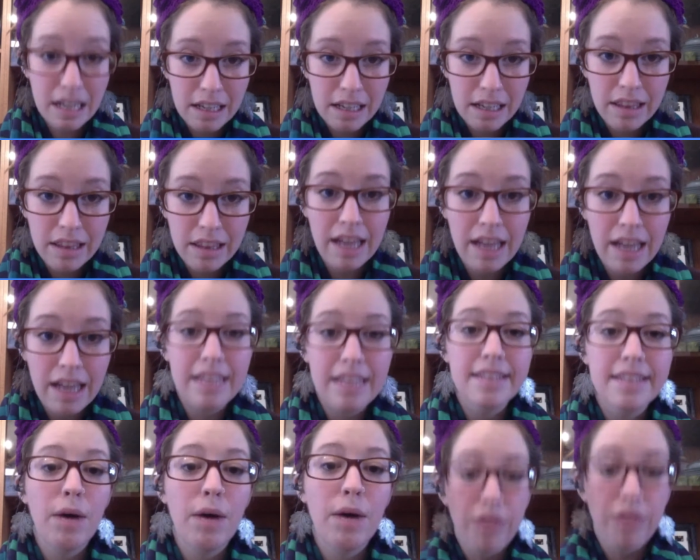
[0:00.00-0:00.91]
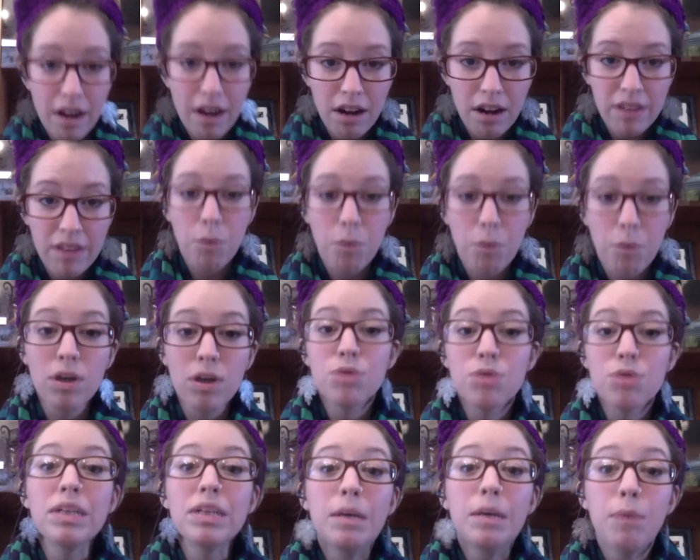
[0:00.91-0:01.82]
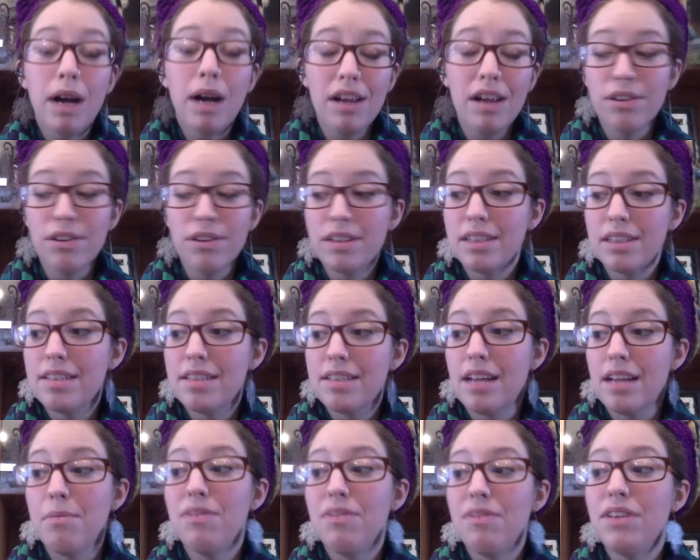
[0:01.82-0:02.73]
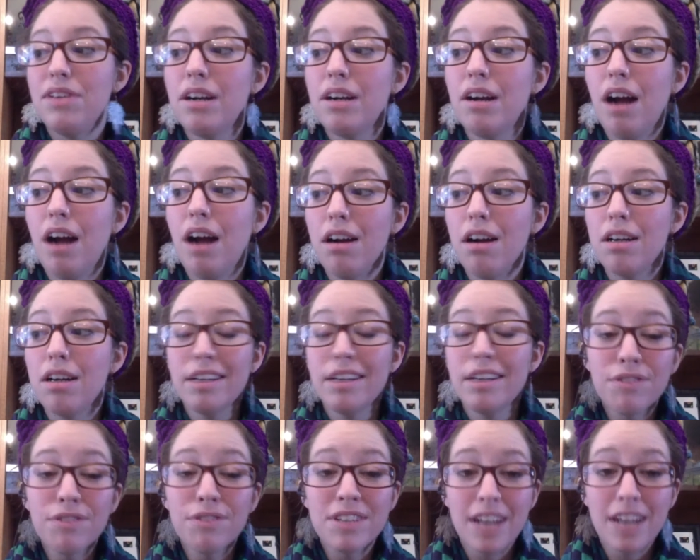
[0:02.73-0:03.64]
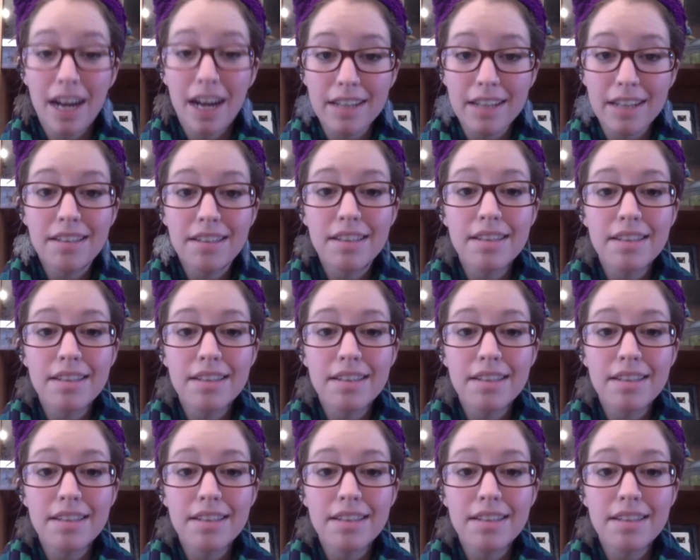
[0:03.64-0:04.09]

that is out there, that works really well during this time of year, are gift guides.